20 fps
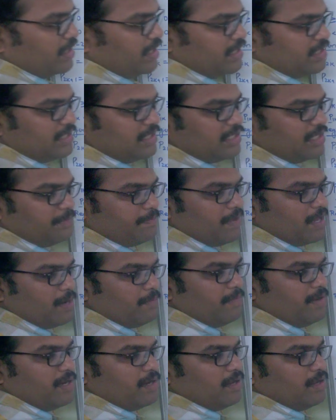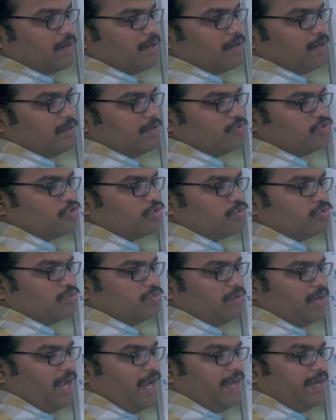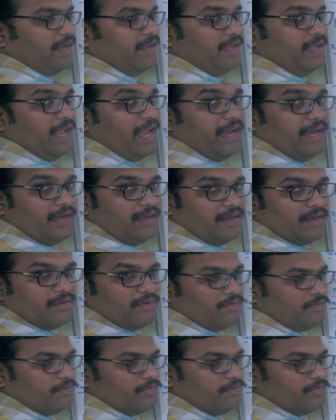the decision parameter. So 288,